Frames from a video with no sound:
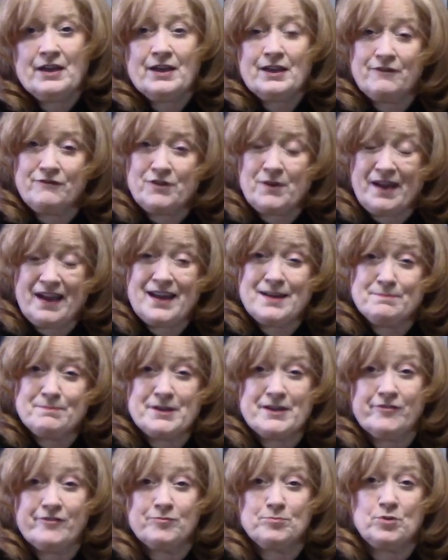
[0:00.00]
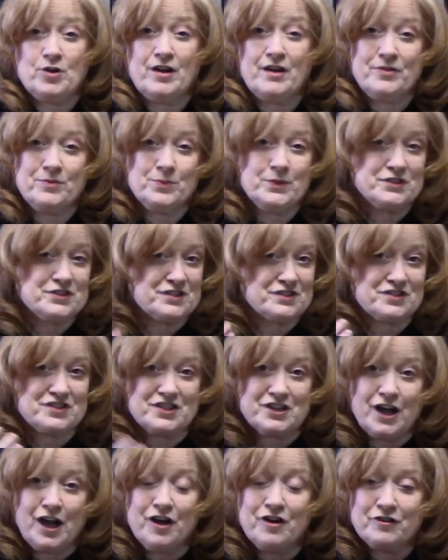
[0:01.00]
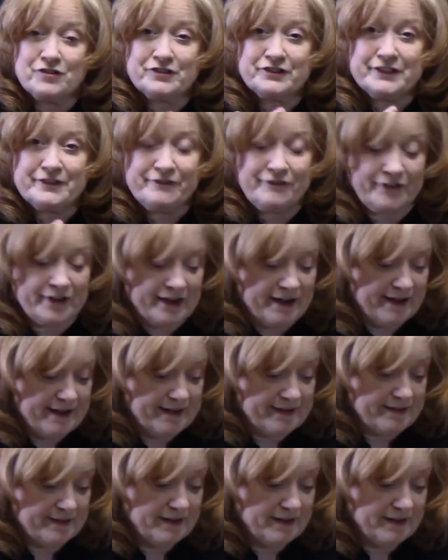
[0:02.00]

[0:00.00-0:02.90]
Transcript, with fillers: If you add beef broth, which is totally fine,